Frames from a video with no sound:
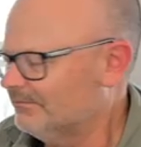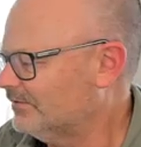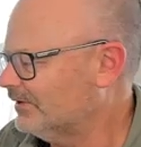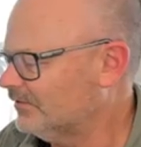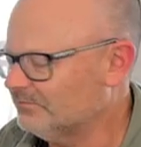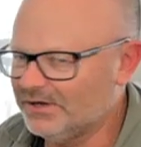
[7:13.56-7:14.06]

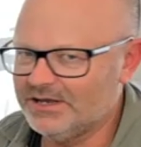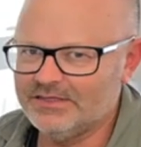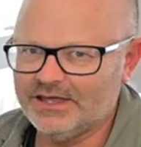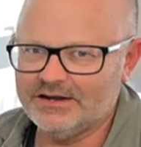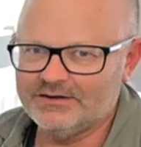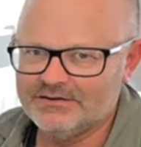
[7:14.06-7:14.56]
doesn't mean
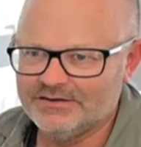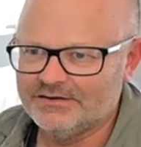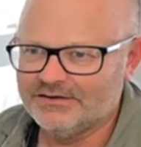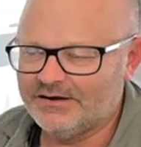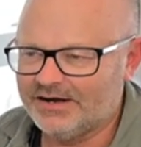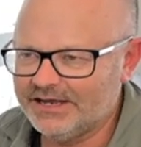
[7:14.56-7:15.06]
that
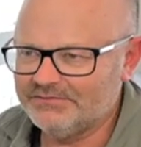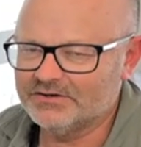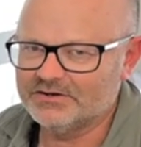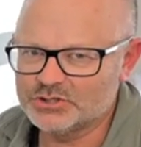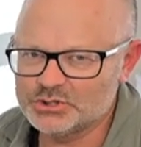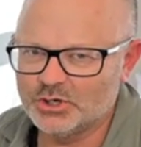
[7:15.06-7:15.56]
I have to
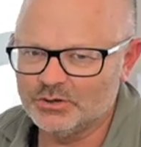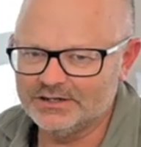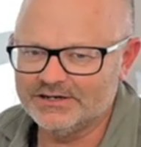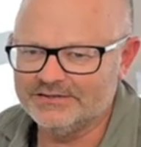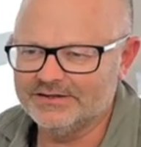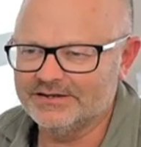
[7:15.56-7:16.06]
control
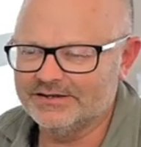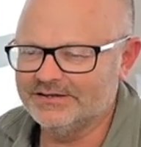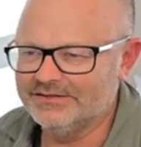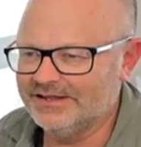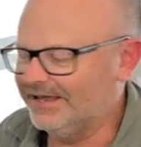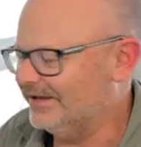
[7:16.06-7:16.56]
anything
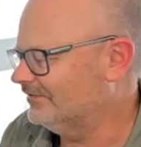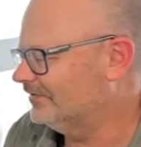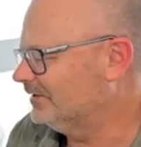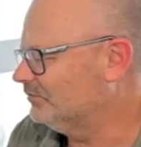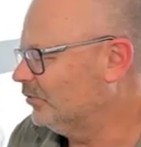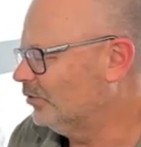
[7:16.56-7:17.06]
in the house
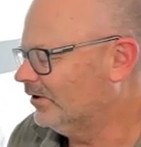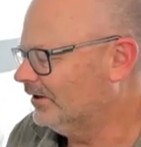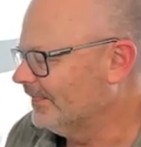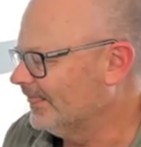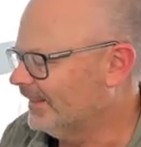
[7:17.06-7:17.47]
anymore.